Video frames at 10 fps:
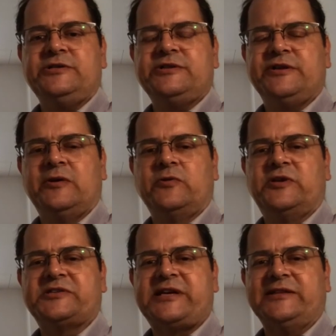no one
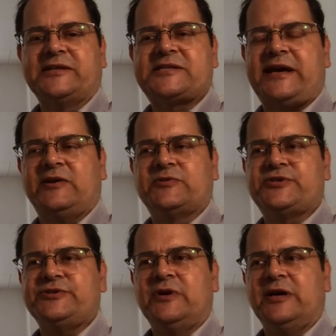could tell us how
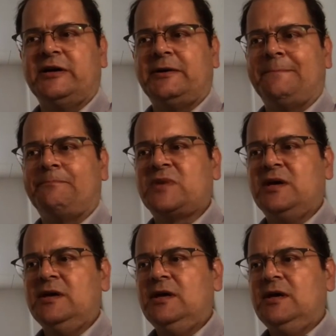to
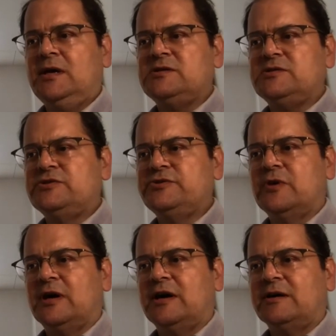
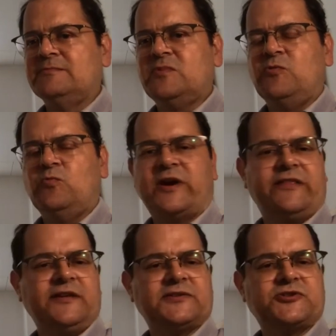do what I
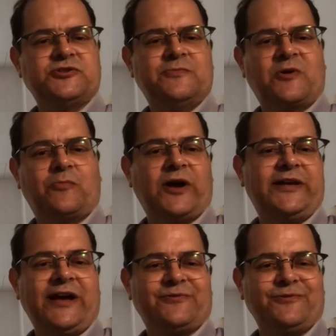think in Zoom are
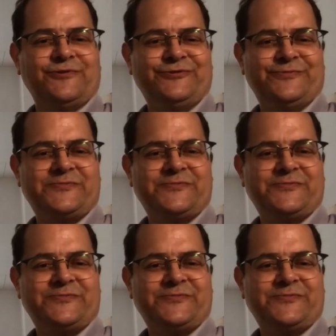breakout rooms.